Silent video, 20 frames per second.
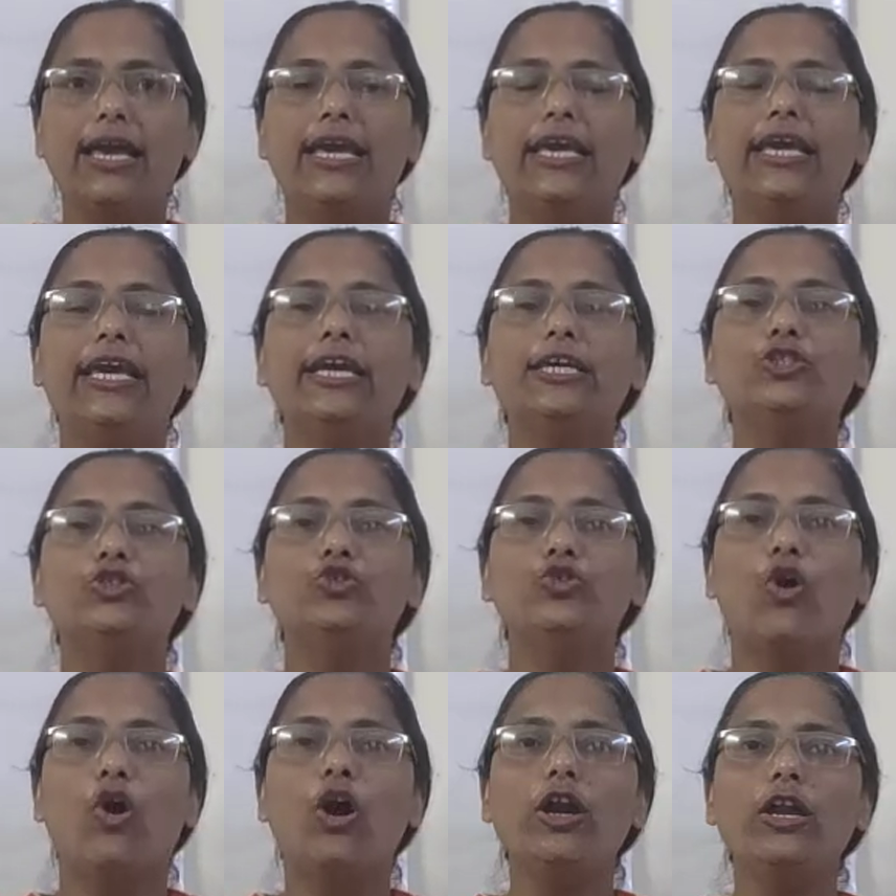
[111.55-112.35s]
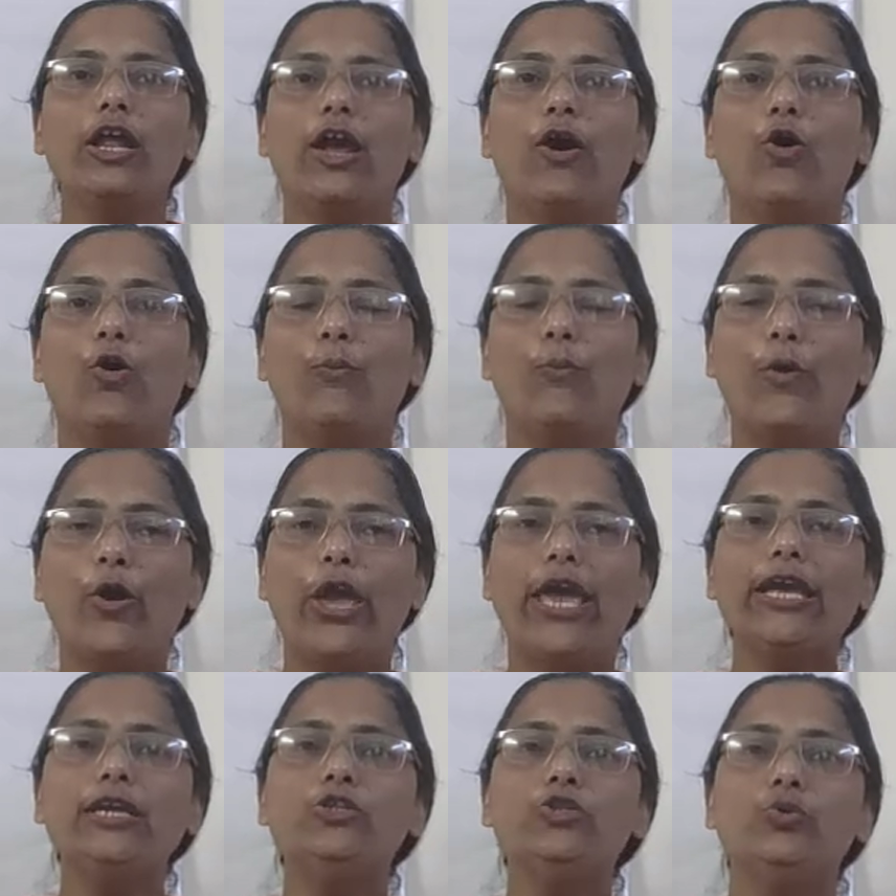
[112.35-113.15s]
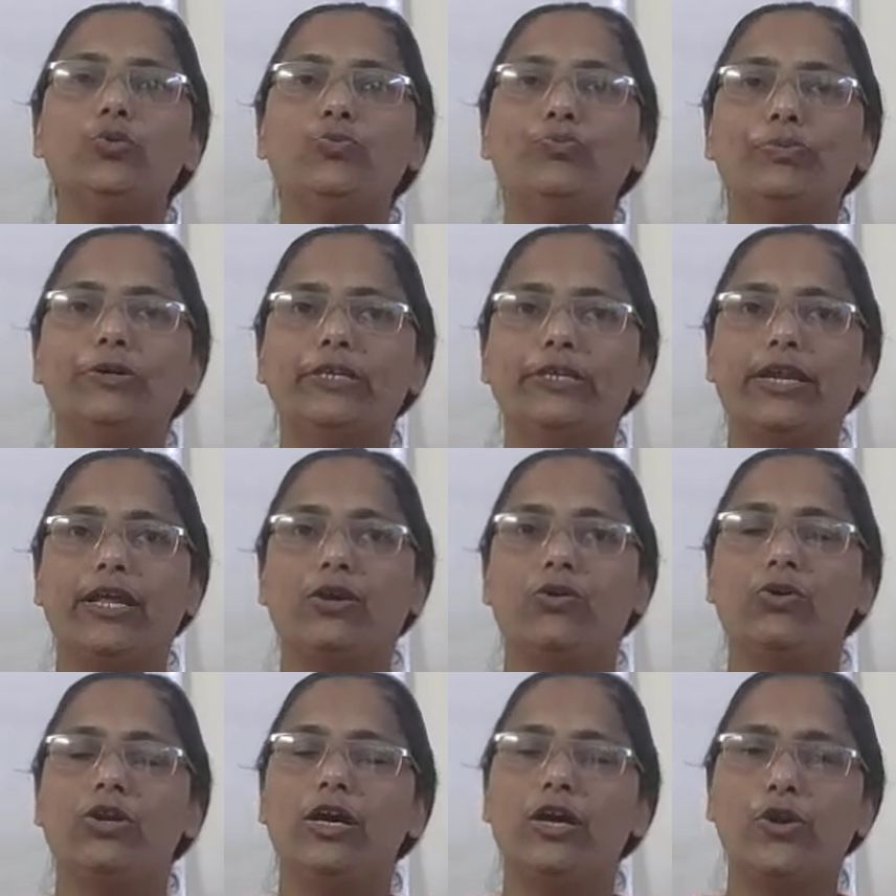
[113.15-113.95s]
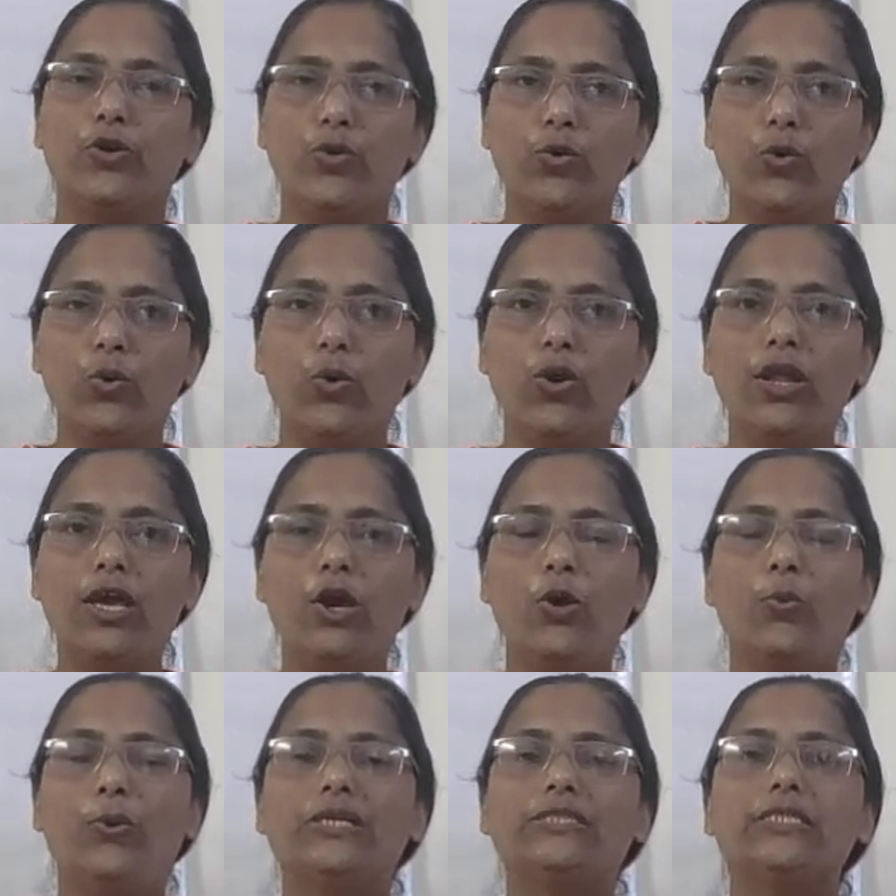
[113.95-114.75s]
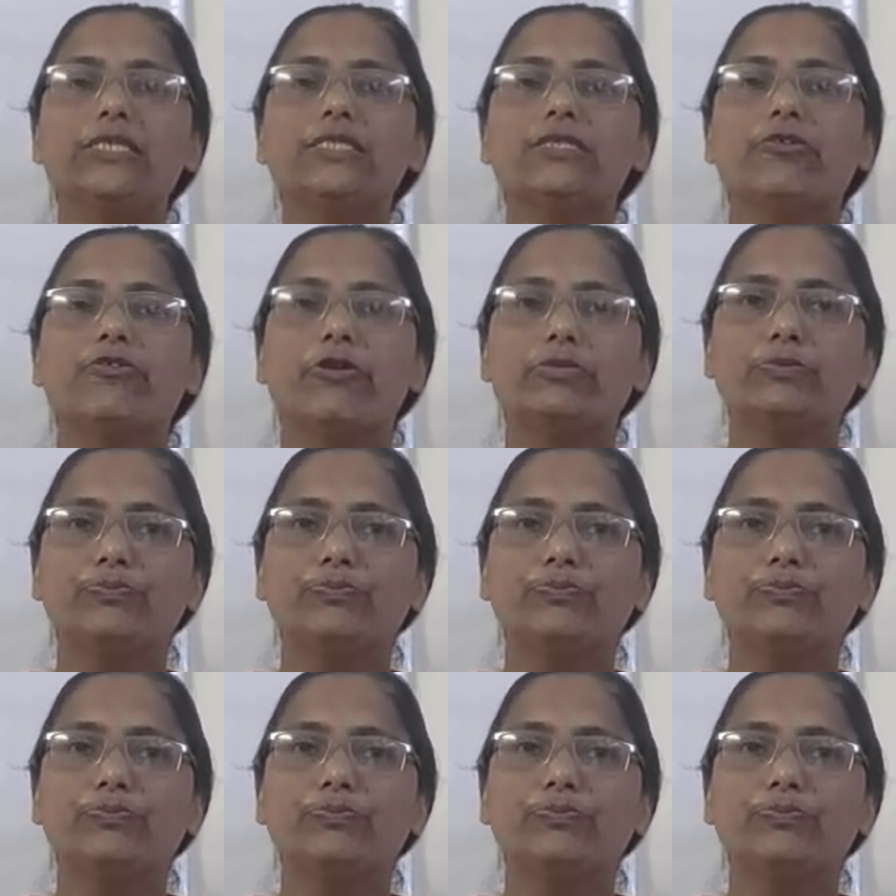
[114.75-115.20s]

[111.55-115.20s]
he is not obeying to particular rule which is